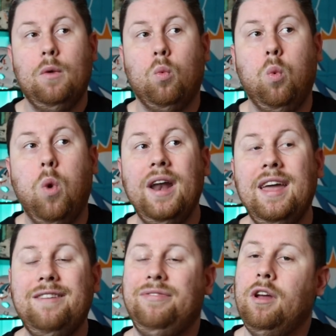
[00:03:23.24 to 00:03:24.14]
What
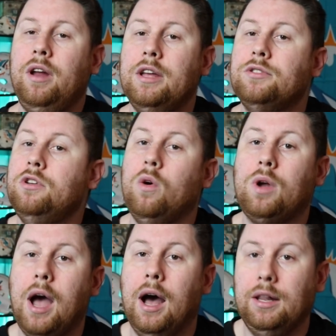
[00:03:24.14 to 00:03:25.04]
if there is no
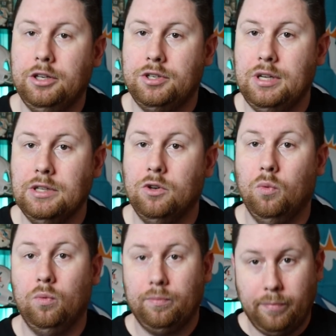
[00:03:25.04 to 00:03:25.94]
college season?